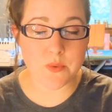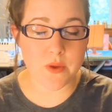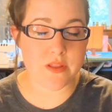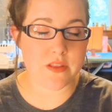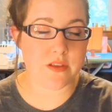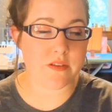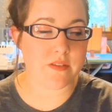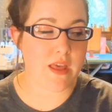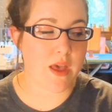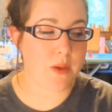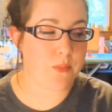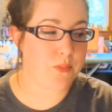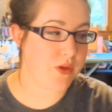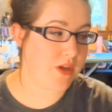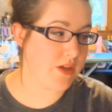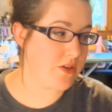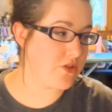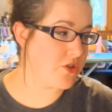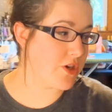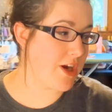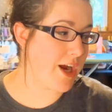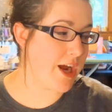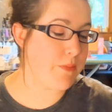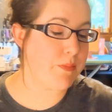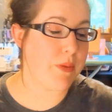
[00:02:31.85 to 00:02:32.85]
whether that be a
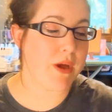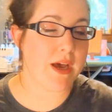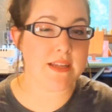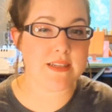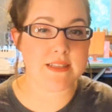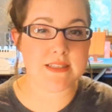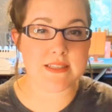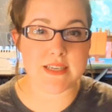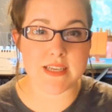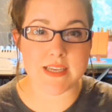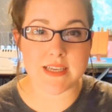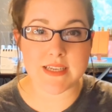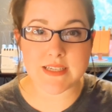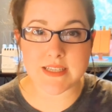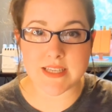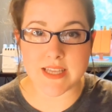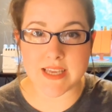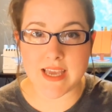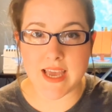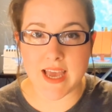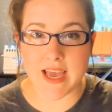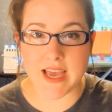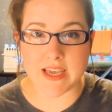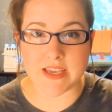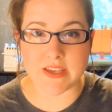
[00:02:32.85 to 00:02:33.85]
tripod stand
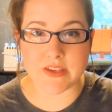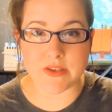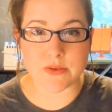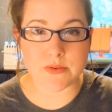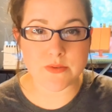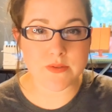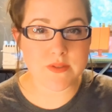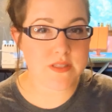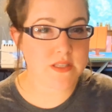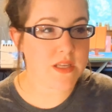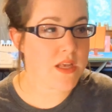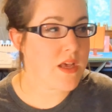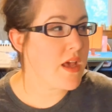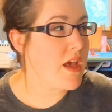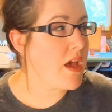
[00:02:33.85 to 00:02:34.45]
like I use,